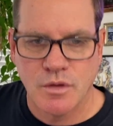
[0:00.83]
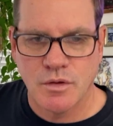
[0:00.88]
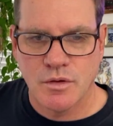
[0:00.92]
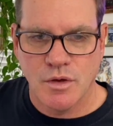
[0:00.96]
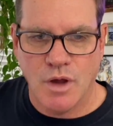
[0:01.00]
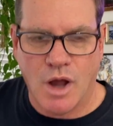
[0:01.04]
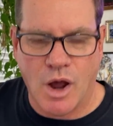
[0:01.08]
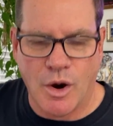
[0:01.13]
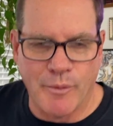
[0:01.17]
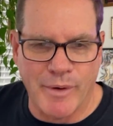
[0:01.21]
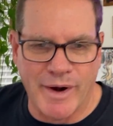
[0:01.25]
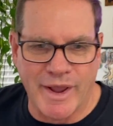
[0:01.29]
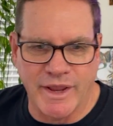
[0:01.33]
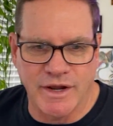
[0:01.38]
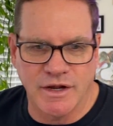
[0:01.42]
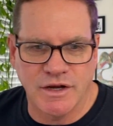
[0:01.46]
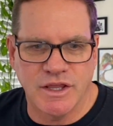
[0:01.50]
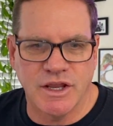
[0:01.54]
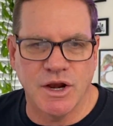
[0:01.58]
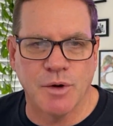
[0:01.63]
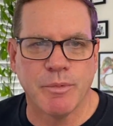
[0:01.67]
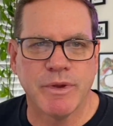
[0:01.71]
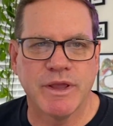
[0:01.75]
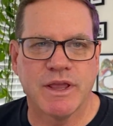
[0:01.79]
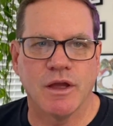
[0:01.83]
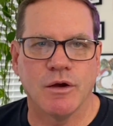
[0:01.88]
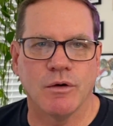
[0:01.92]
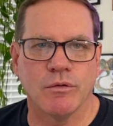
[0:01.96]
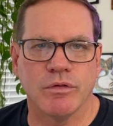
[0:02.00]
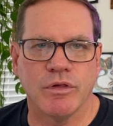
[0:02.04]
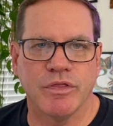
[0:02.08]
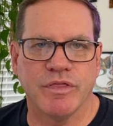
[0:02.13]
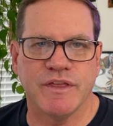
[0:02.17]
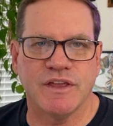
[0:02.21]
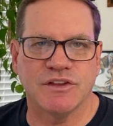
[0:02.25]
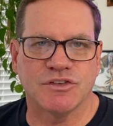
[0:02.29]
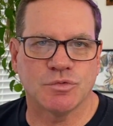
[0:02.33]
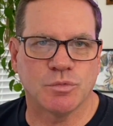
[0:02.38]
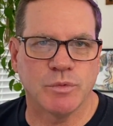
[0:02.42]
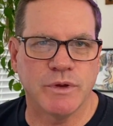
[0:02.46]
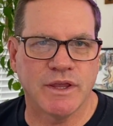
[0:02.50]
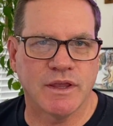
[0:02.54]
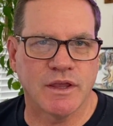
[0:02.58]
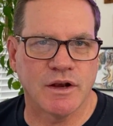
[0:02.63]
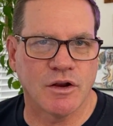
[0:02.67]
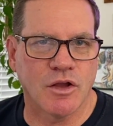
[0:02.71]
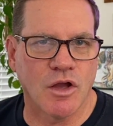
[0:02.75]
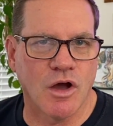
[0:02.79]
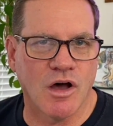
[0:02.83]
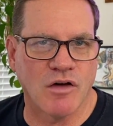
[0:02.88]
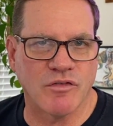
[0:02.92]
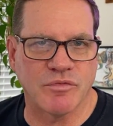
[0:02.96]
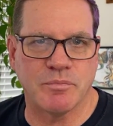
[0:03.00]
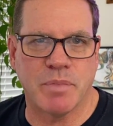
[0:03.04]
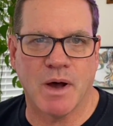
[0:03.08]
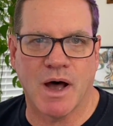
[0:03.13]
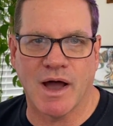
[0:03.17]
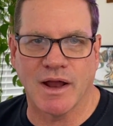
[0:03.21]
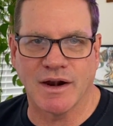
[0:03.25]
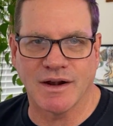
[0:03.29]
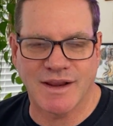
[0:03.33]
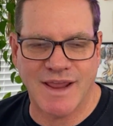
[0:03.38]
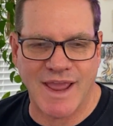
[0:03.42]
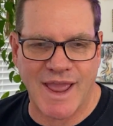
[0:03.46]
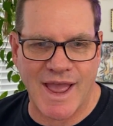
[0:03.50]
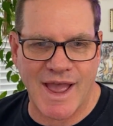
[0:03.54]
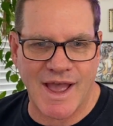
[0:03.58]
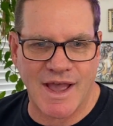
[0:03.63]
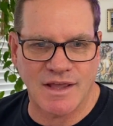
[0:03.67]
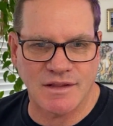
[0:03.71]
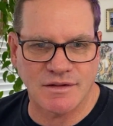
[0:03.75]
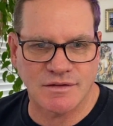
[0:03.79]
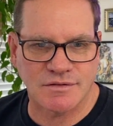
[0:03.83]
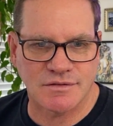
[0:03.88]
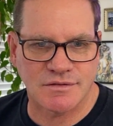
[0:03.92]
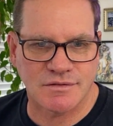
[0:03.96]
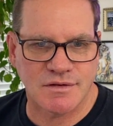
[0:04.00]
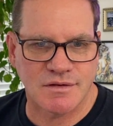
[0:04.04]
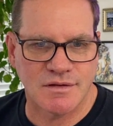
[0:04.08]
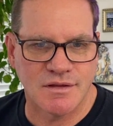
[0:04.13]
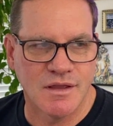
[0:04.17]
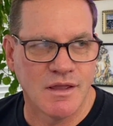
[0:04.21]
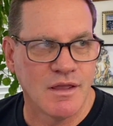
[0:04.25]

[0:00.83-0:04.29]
All right, here we go. The This Week in Golf podcast.